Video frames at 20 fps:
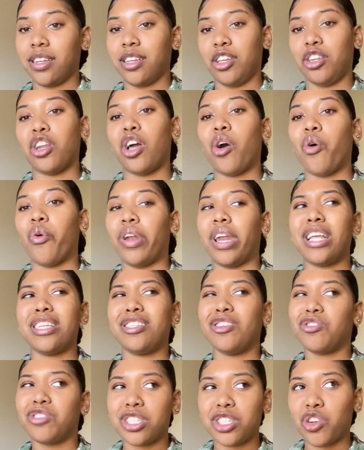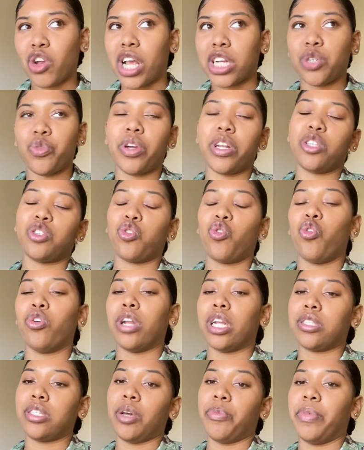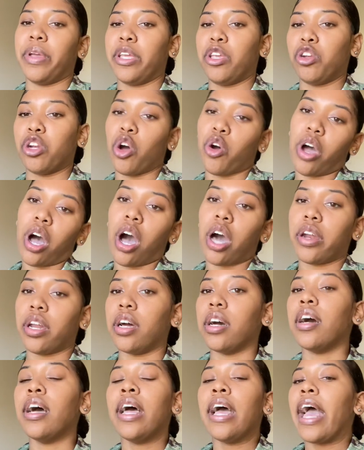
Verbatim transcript: You know, unless you just graduated school or something, you know, all the